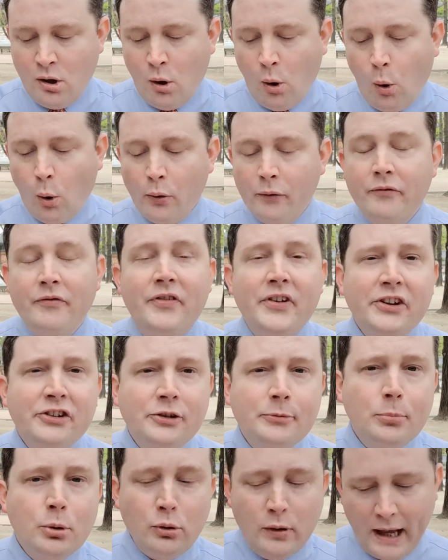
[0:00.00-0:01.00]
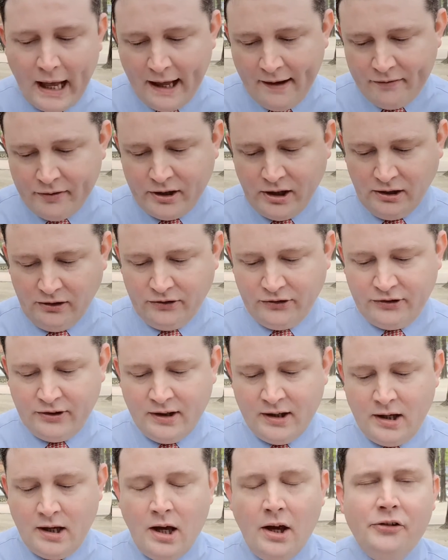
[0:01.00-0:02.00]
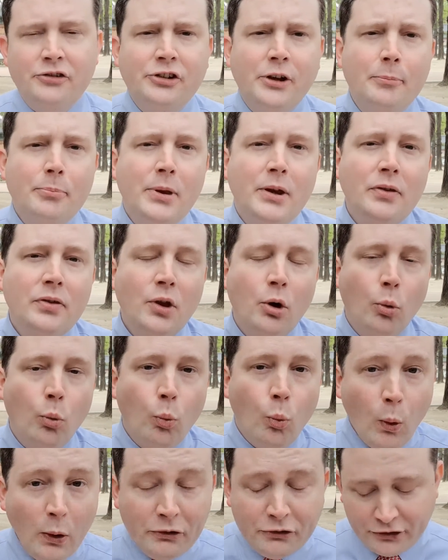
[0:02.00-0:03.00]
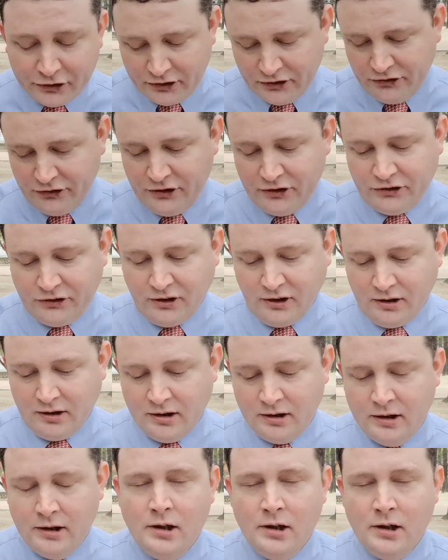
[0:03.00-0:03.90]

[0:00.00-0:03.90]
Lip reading: or visible evidence of something that once existed,